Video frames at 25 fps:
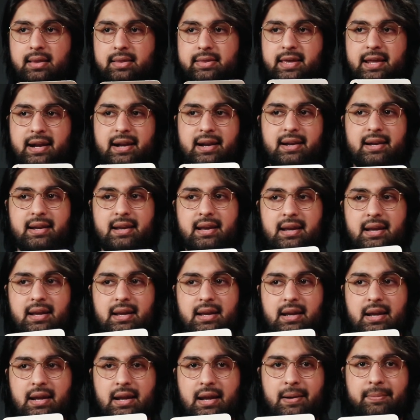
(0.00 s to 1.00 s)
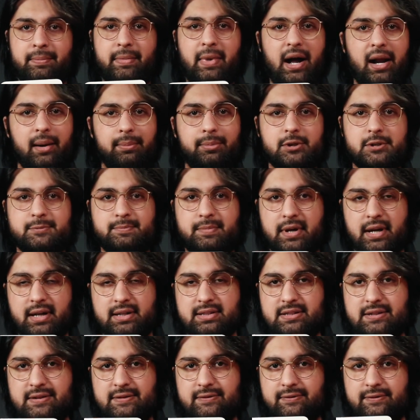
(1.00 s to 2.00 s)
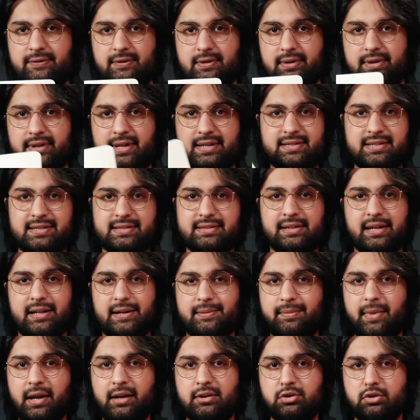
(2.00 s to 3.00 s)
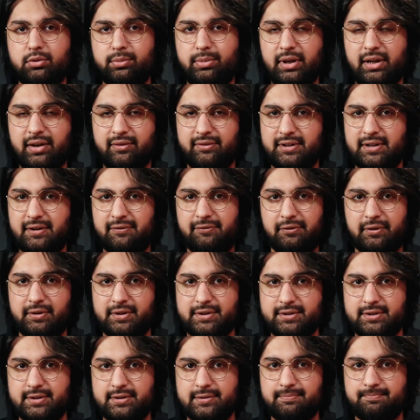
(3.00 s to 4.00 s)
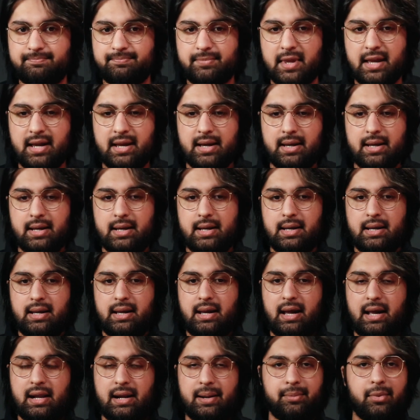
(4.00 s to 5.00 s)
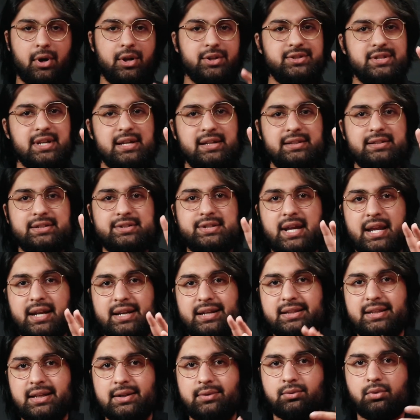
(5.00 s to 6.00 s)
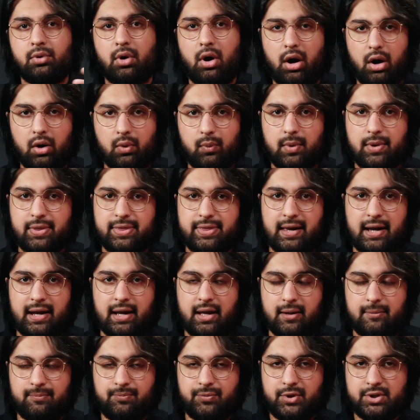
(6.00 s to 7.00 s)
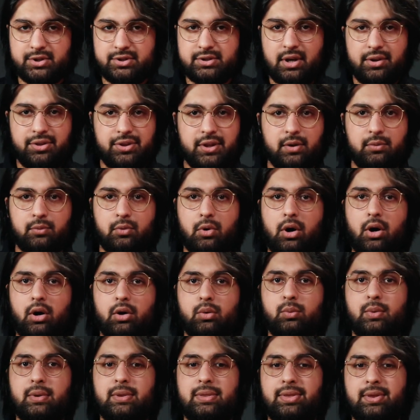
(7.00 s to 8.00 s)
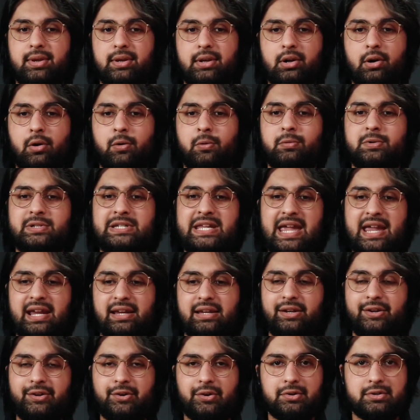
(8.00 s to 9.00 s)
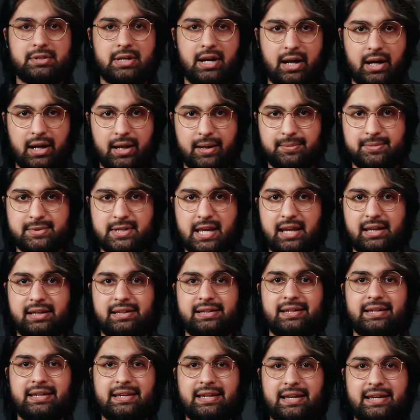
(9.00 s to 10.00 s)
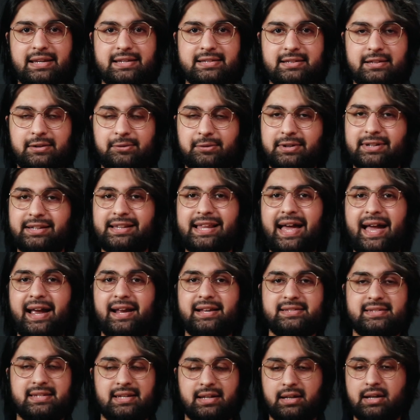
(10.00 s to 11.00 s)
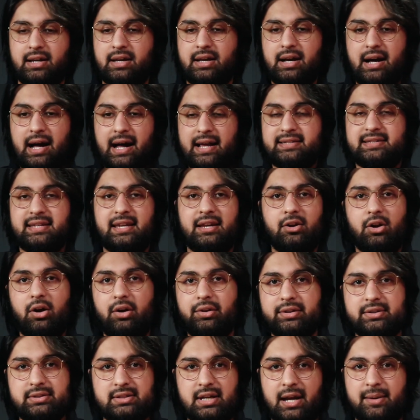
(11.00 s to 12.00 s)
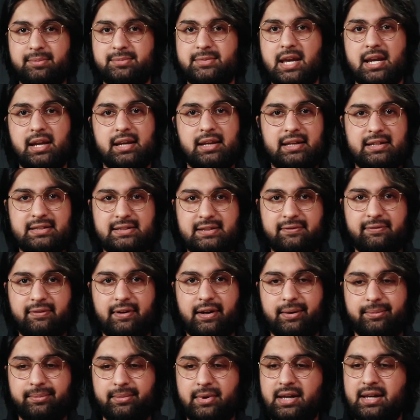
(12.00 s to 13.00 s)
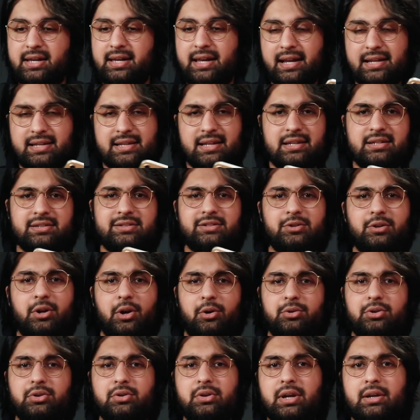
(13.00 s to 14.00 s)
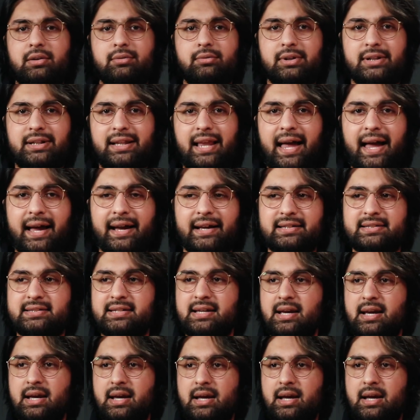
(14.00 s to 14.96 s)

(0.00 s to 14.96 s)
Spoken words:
then in my perspective, this isn't going to make too big of a difference. And I'm not saying there's anything wrong with that. There's nothing wrong with, taking your time, taking it easy, relaxing. I say it all the time, take it easy, fam. You can relax.